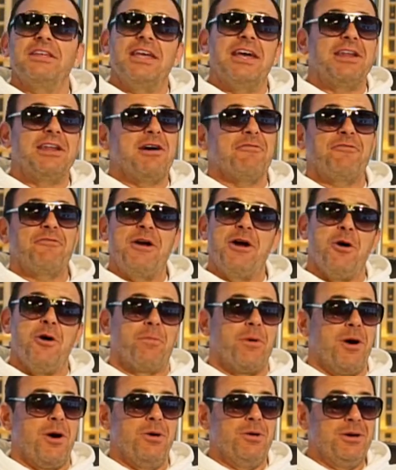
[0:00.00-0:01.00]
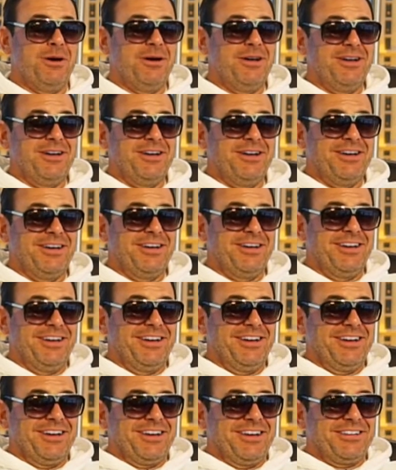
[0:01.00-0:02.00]
NFL, bro. Oh, yeah, it
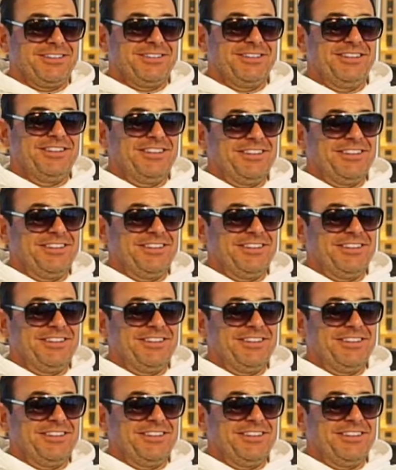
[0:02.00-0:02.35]
does. All